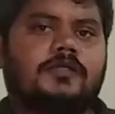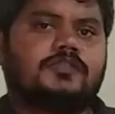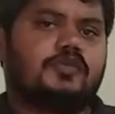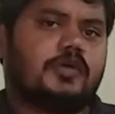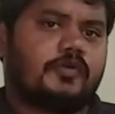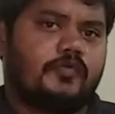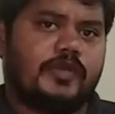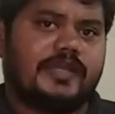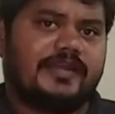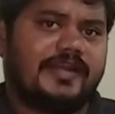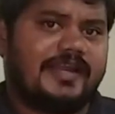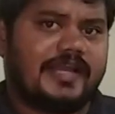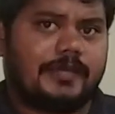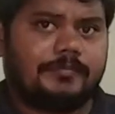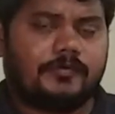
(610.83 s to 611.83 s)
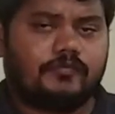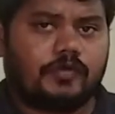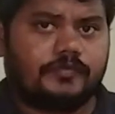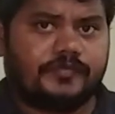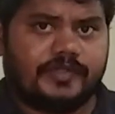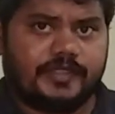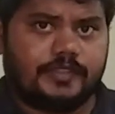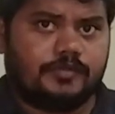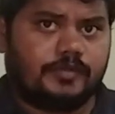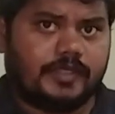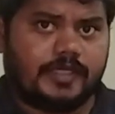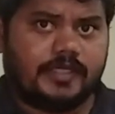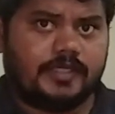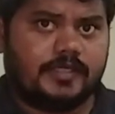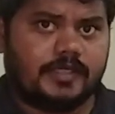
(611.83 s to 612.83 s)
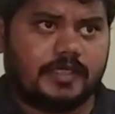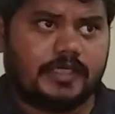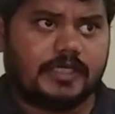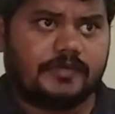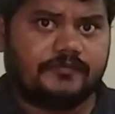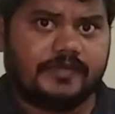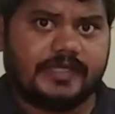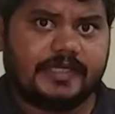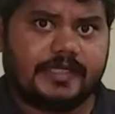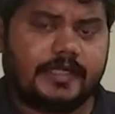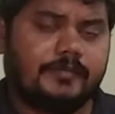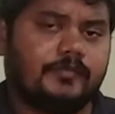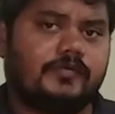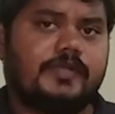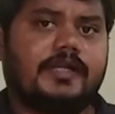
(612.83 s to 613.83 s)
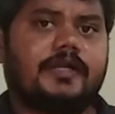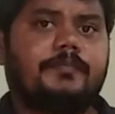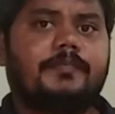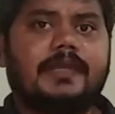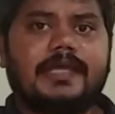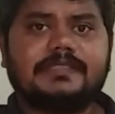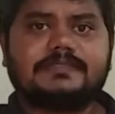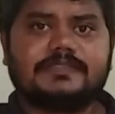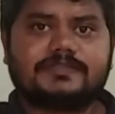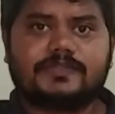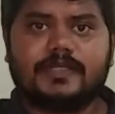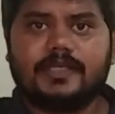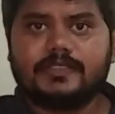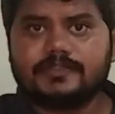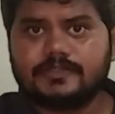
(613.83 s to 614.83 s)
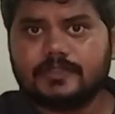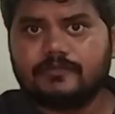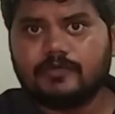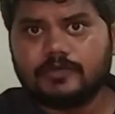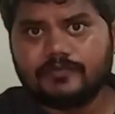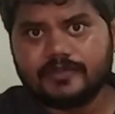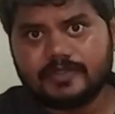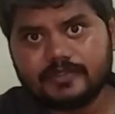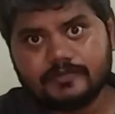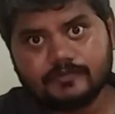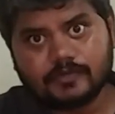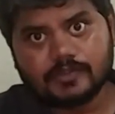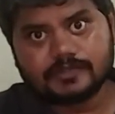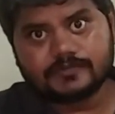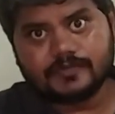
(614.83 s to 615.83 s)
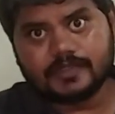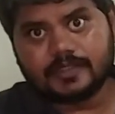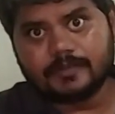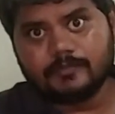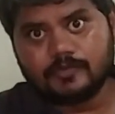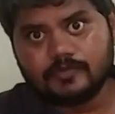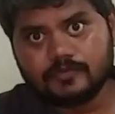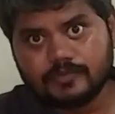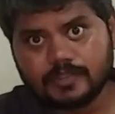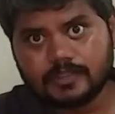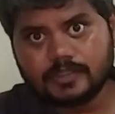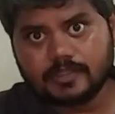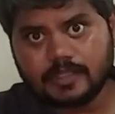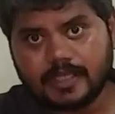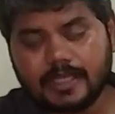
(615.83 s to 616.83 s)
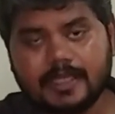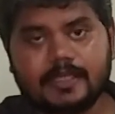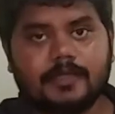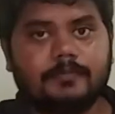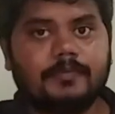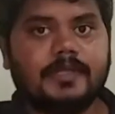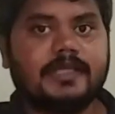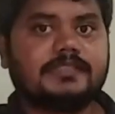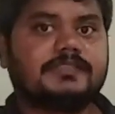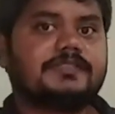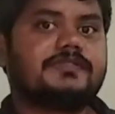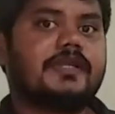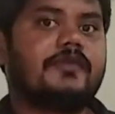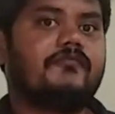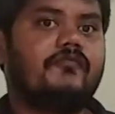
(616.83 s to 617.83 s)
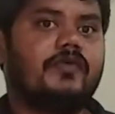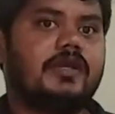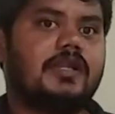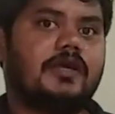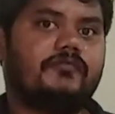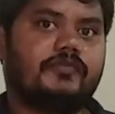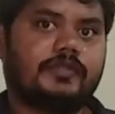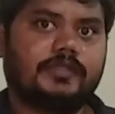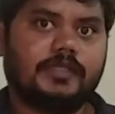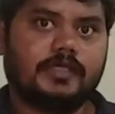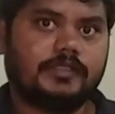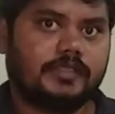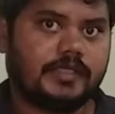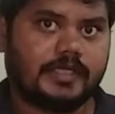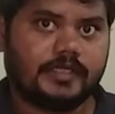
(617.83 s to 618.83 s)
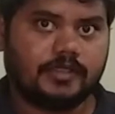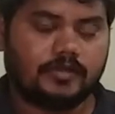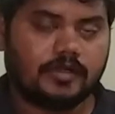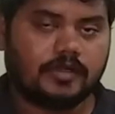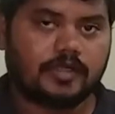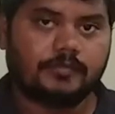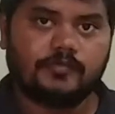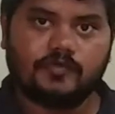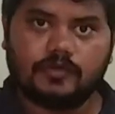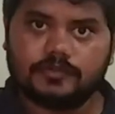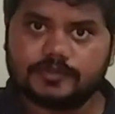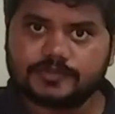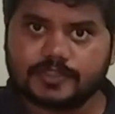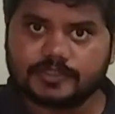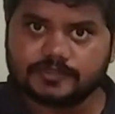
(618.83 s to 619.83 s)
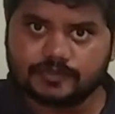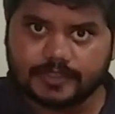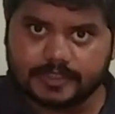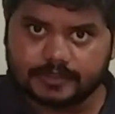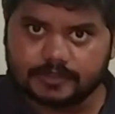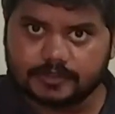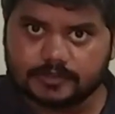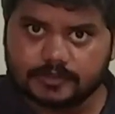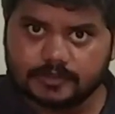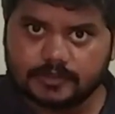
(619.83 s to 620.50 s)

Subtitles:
So a quick recap of what we did today. We removed and replaced the strings. What we did was we removed and replaced the string one after the other and did not remove all the strings together.